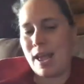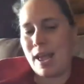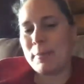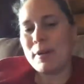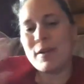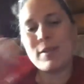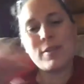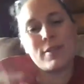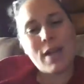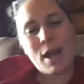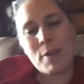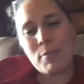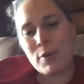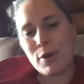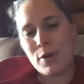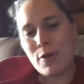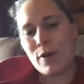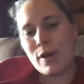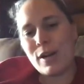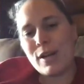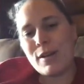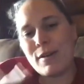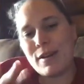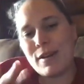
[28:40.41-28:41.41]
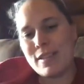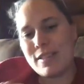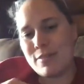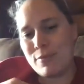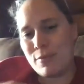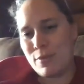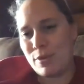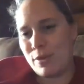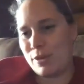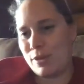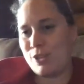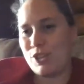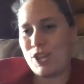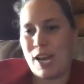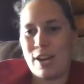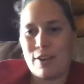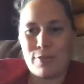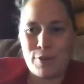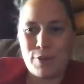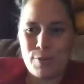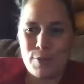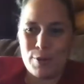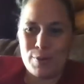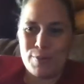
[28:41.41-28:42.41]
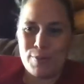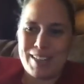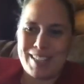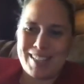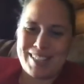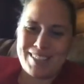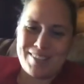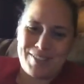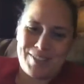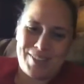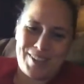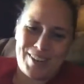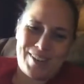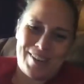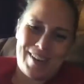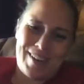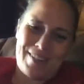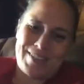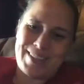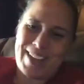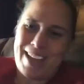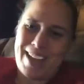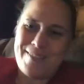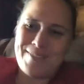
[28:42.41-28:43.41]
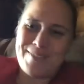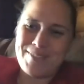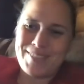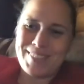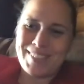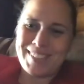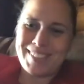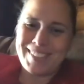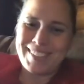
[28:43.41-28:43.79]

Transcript: I'm going to stop recording and we'll chat a few more minutes if you have time.